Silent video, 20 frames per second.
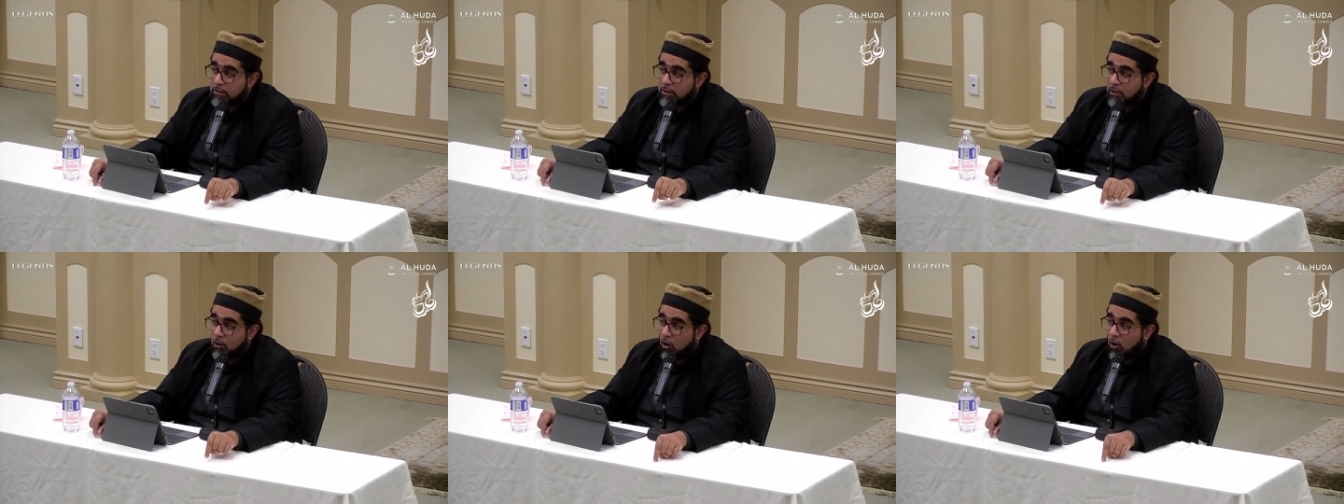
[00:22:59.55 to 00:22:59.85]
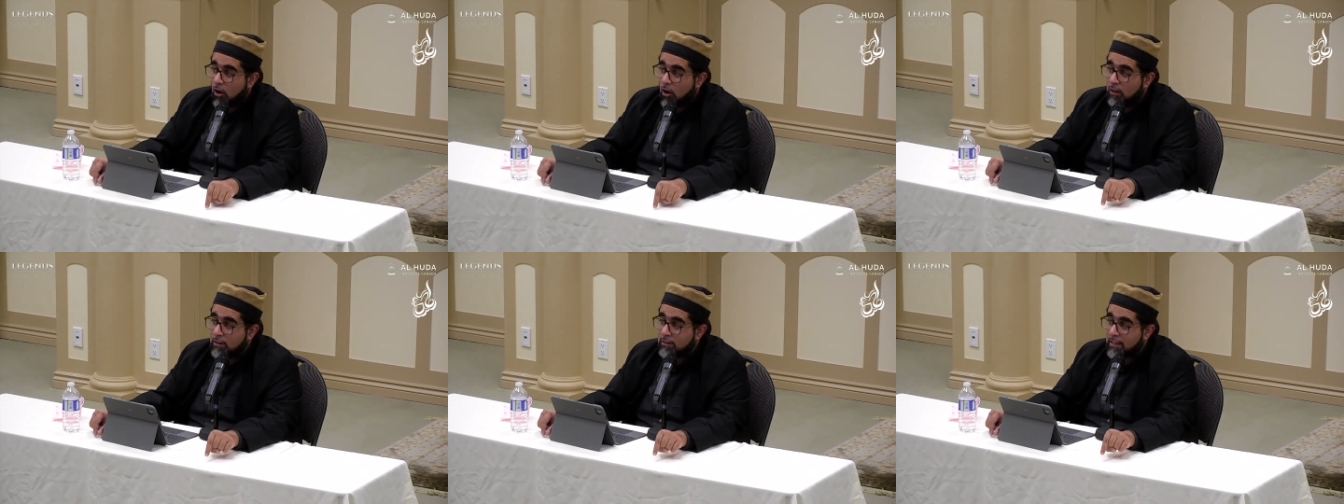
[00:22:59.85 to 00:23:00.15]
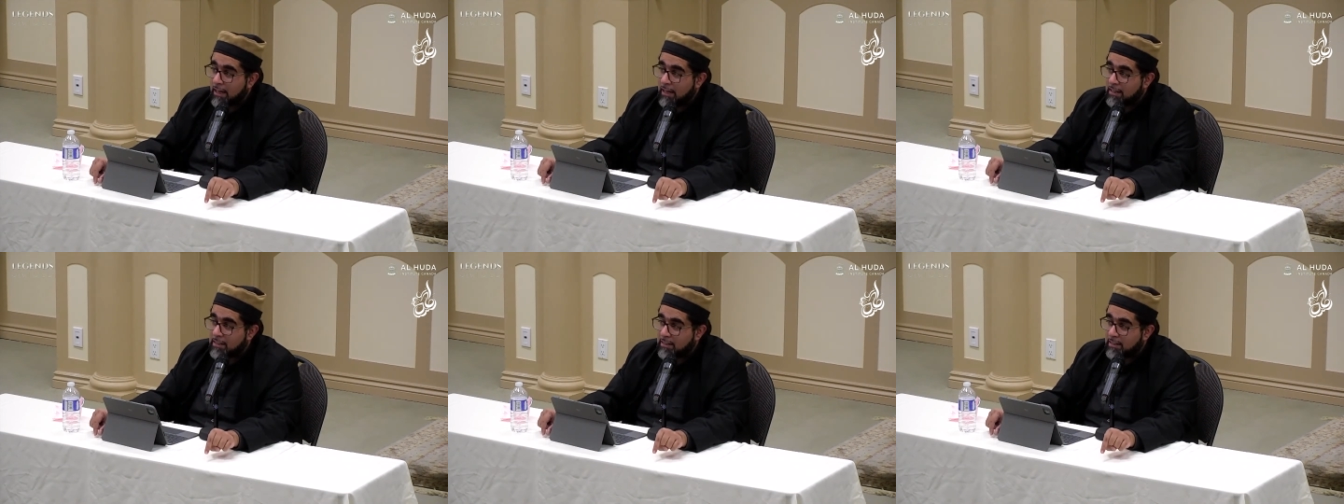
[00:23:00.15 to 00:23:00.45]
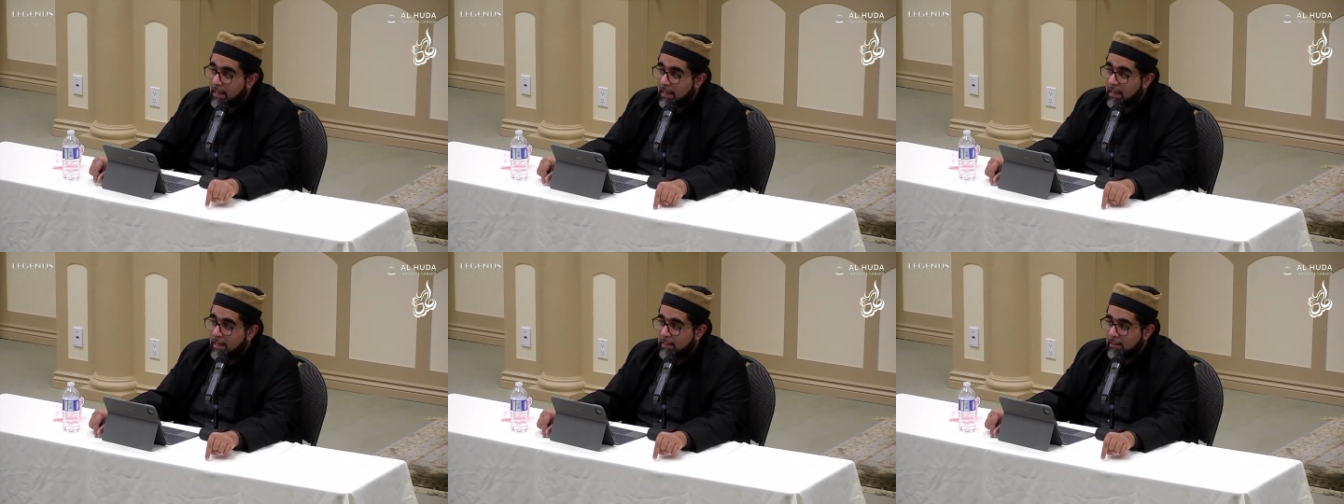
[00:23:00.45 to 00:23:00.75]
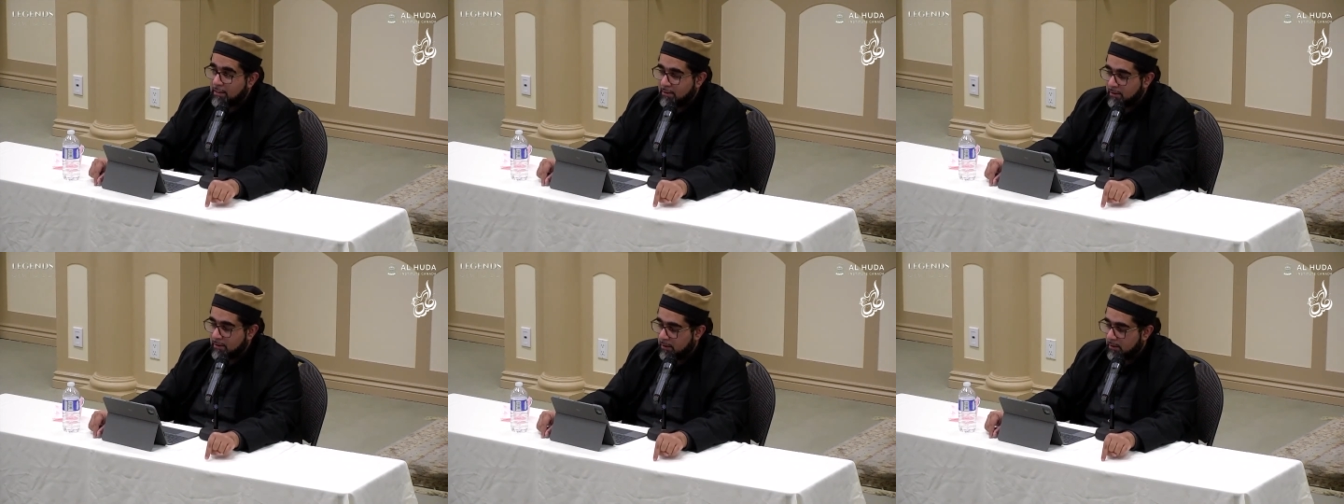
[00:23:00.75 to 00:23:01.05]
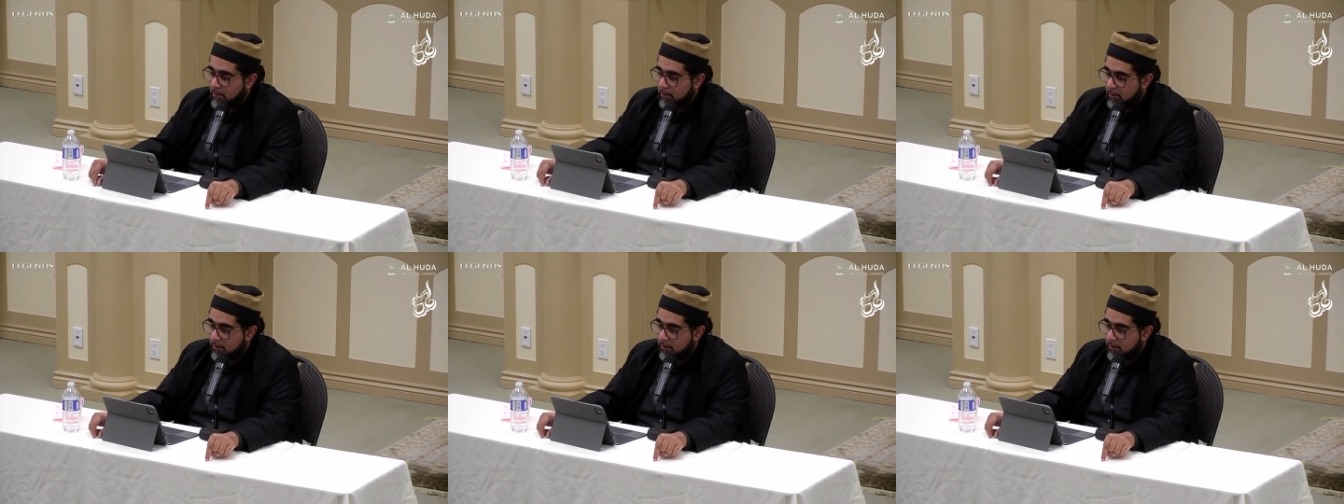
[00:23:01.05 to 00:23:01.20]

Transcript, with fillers: and all that is in it.